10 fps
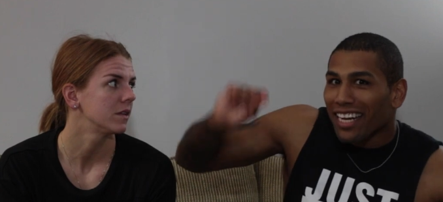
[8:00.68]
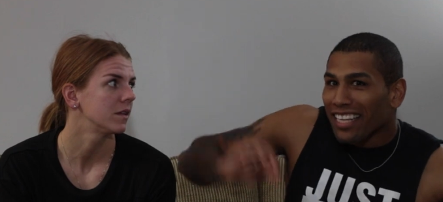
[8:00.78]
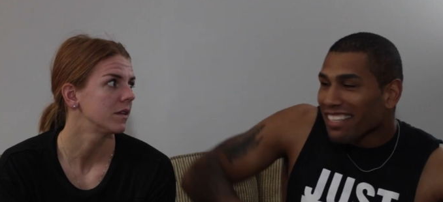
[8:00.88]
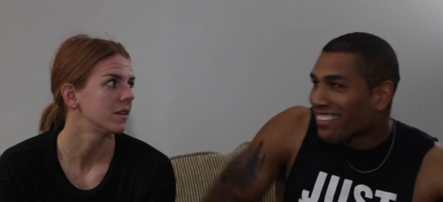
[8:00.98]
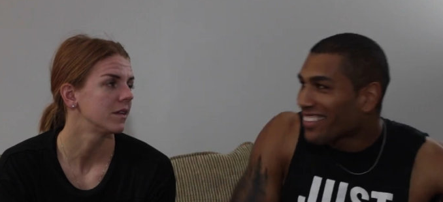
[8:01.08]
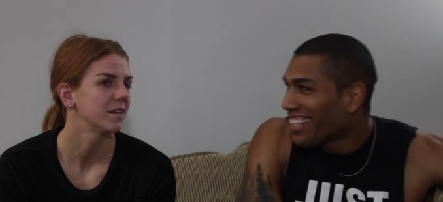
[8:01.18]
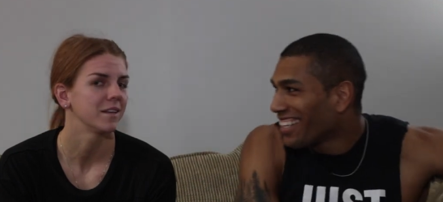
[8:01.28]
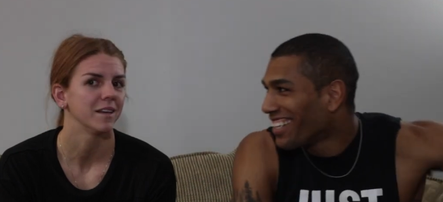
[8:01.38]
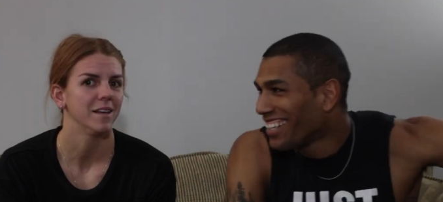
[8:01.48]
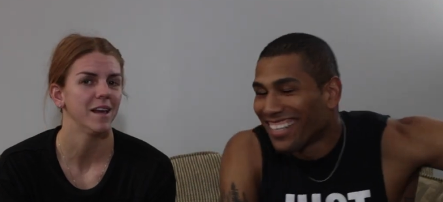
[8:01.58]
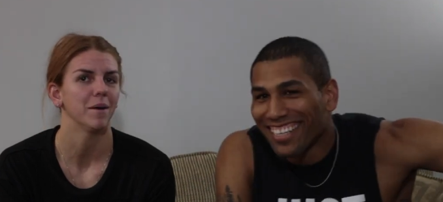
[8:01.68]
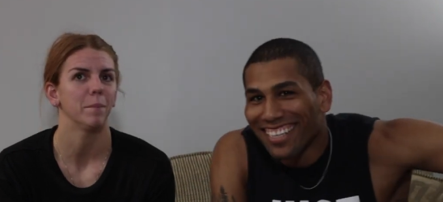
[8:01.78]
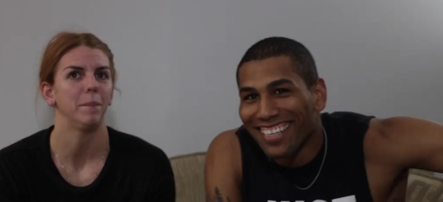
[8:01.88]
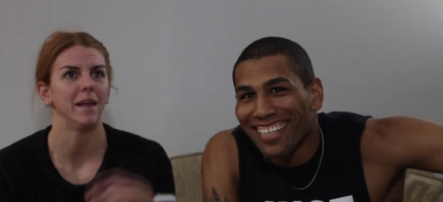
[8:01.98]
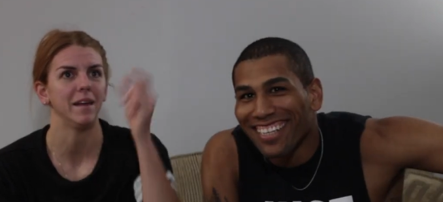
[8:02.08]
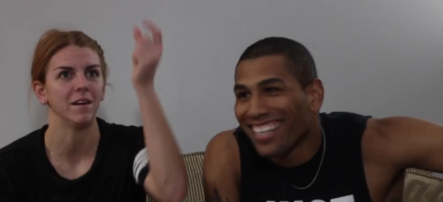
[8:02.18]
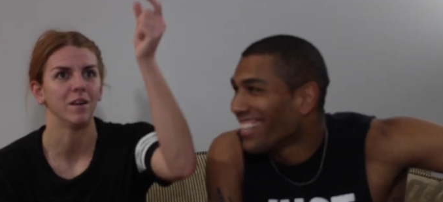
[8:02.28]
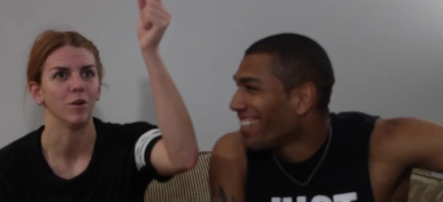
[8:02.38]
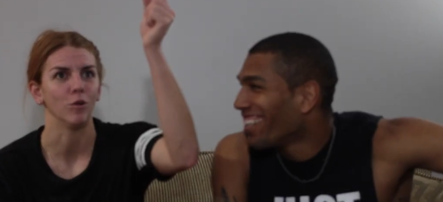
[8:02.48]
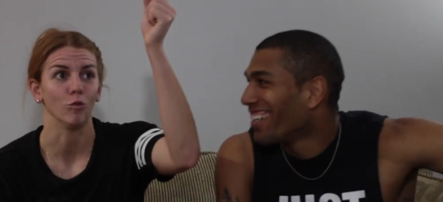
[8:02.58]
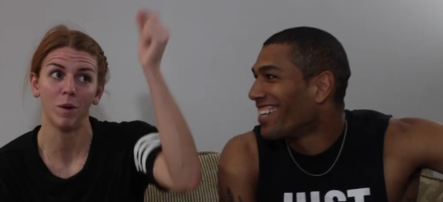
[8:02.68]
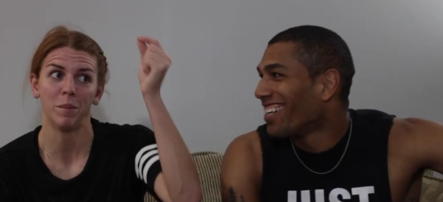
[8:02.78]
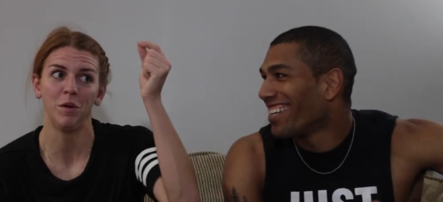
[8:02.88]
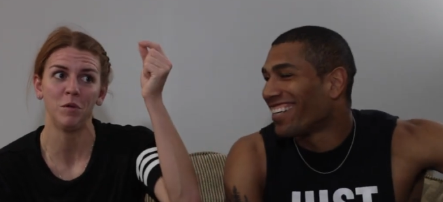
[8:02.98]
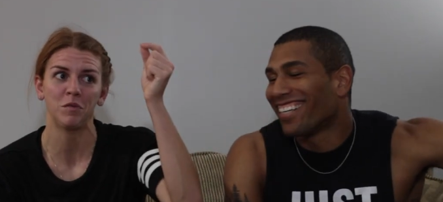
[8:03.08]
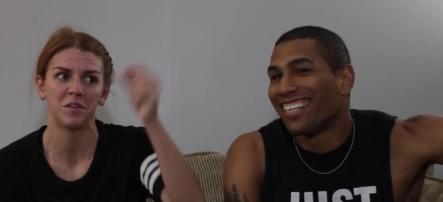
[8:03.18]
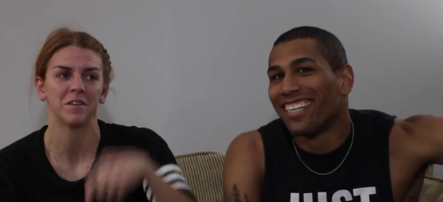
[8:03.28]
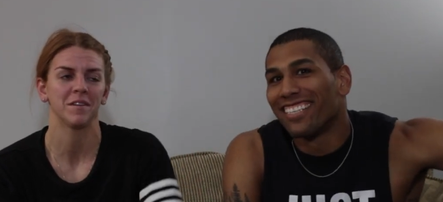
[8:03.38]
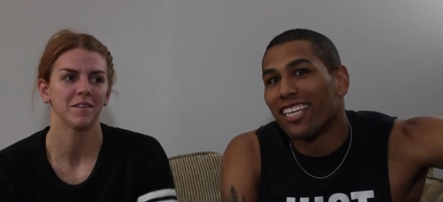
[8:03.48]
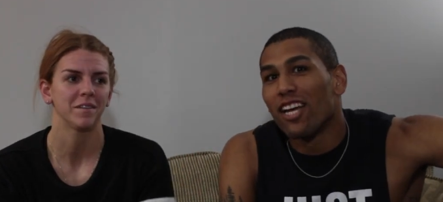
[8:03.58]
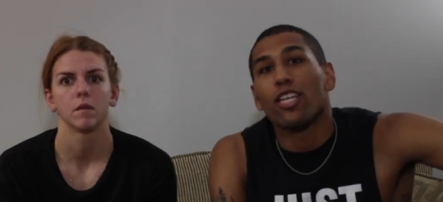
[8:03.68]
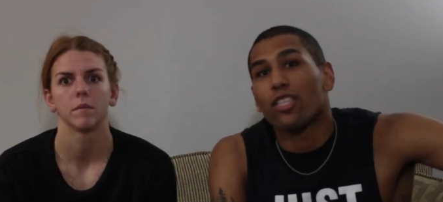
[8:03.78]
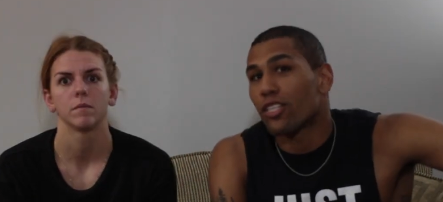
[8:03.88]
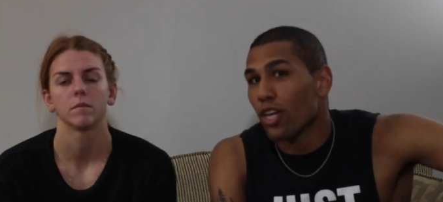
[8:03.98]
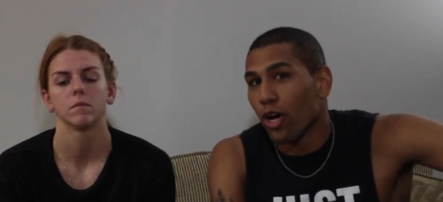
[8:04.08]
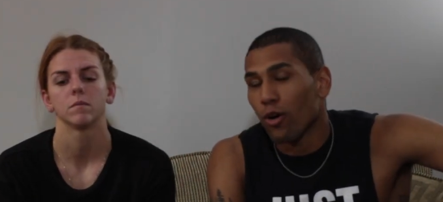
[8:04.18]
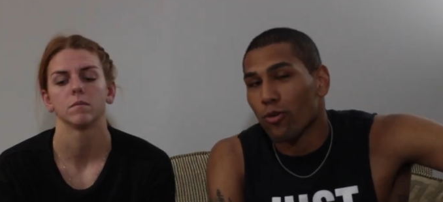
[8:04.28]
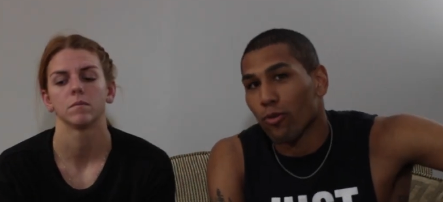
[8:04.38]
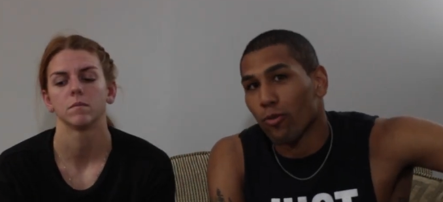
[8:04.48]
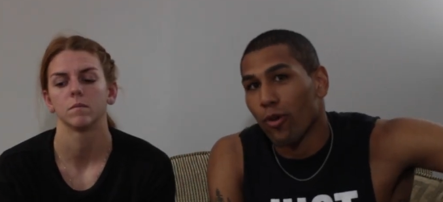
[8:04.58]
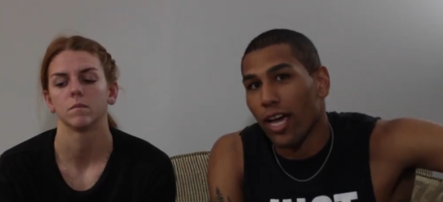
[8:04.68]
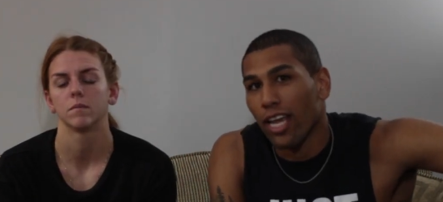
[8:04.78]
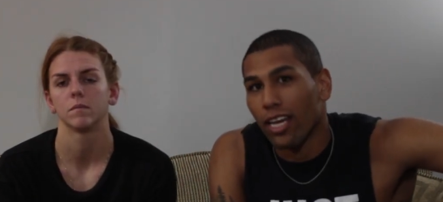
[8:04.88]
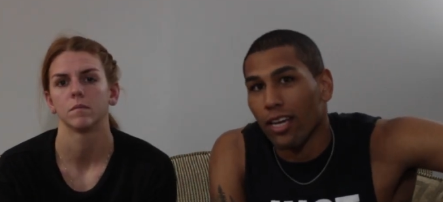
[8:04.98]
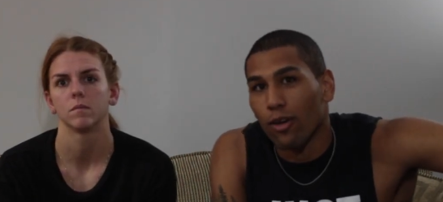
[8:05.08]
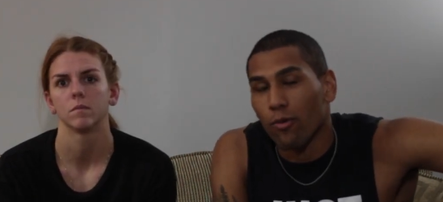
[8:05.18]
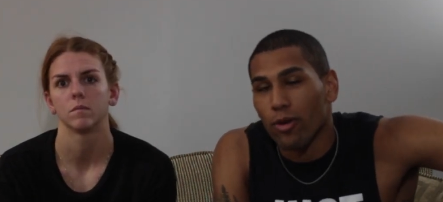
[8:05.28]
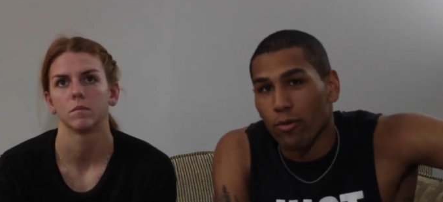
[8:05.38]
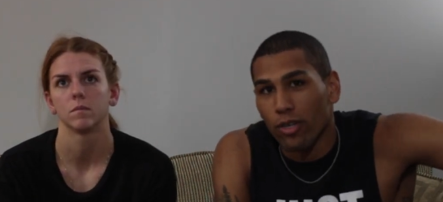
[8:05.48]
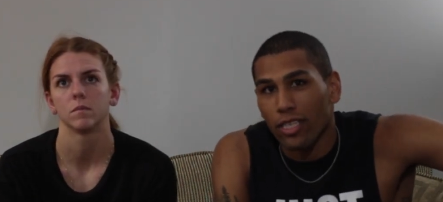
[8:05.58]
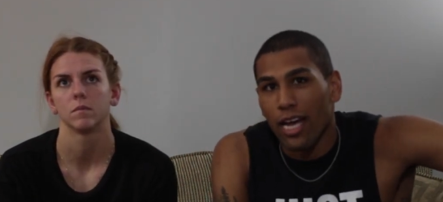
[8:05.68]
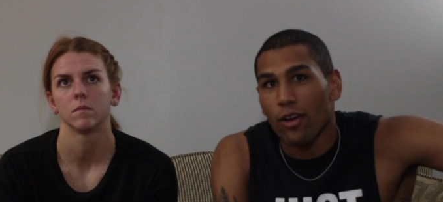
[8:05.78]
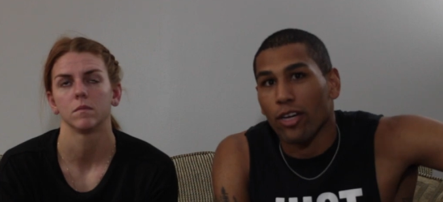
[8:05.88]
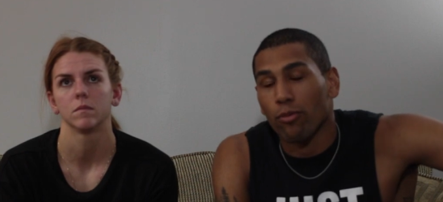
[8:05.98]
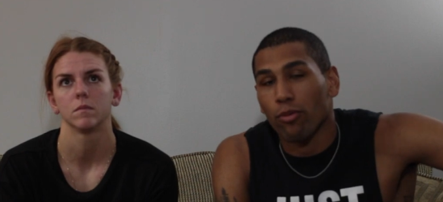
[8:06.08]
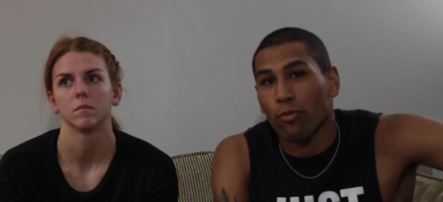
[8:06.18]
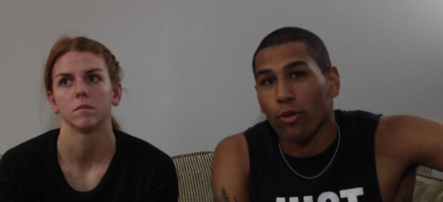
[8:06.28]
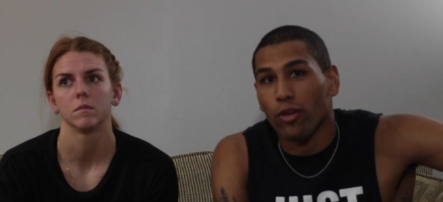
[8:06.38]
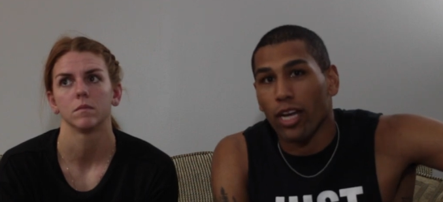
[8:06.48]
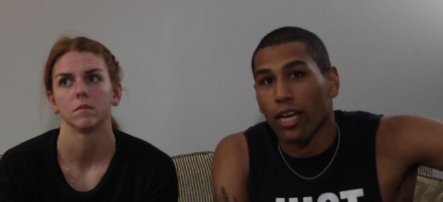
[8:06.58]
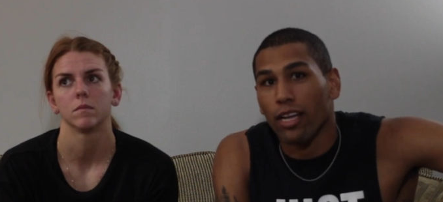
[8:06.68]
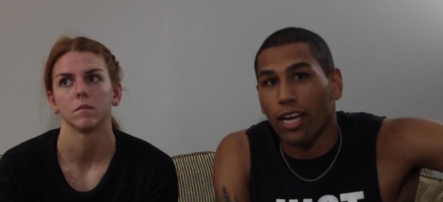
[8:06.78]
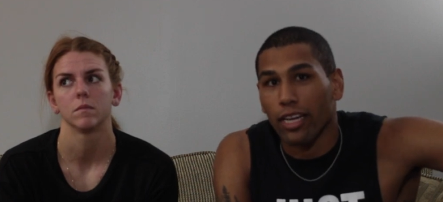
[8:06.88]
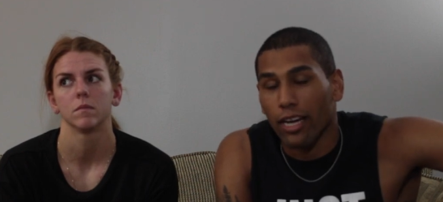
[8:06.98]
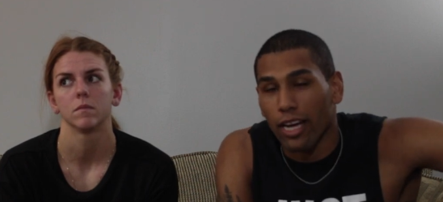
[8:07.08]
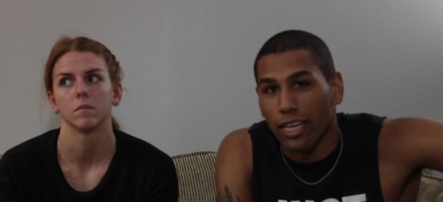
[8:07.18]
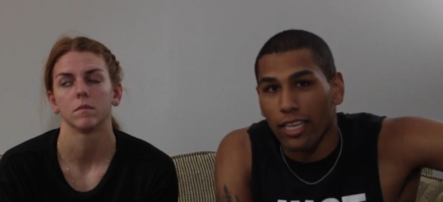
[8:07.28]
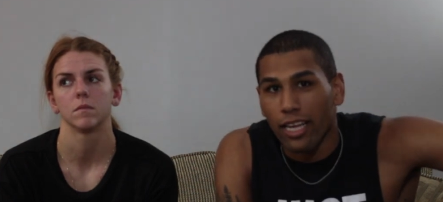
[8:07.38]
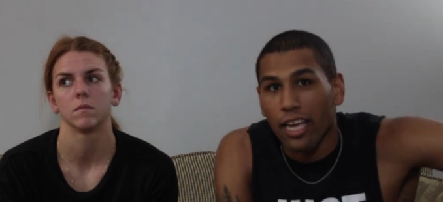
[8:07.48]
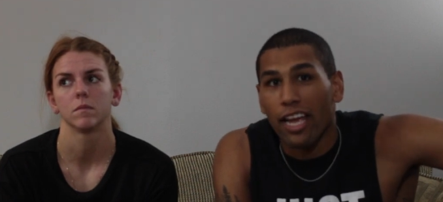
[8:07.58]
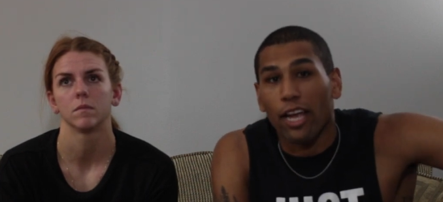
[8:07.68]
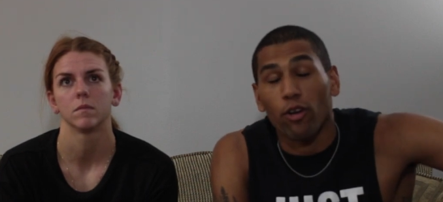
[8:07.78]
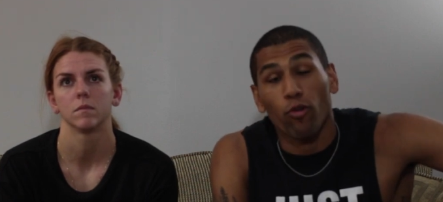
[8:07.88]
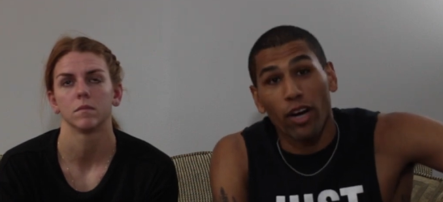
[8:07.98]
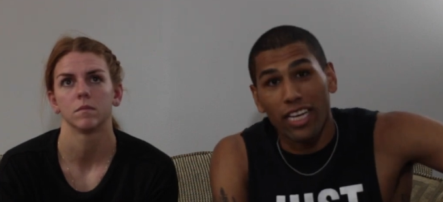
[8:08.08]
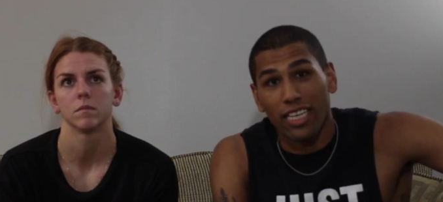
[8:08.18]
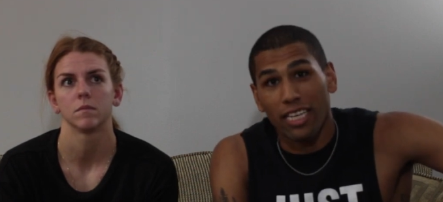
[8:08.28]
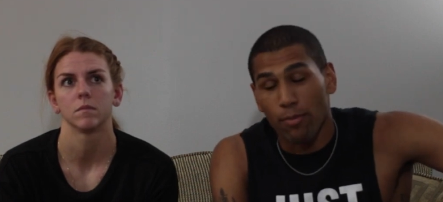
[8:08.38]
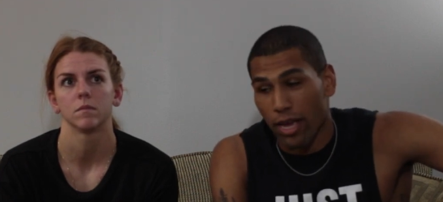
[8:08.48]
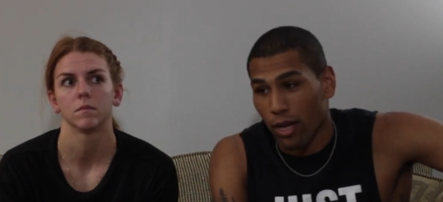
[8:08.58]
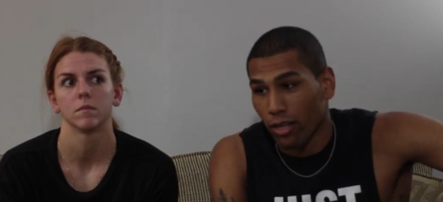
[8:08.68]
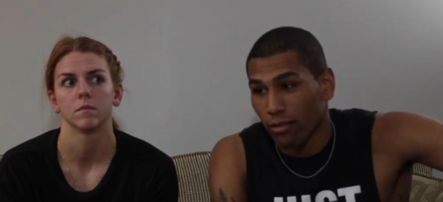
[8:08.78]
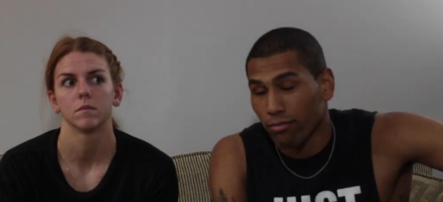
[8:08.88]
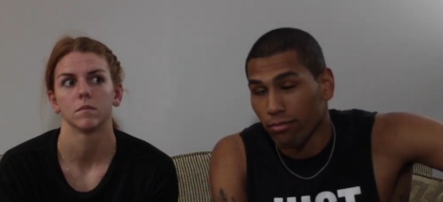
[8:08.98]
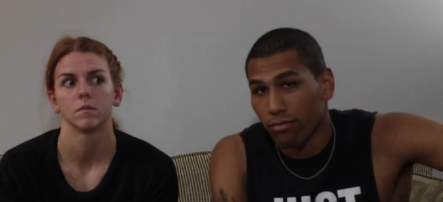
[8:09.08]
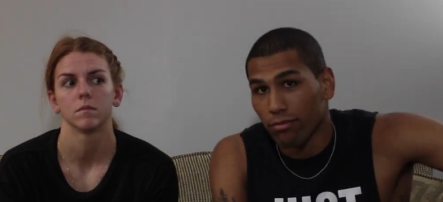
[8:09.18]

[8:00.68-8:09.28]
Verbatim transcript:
Speaker 1: out of this.
Speaker 2: Yeah, pin removed.
Speaker 1: So, when we were down in Bermuda, I got a great email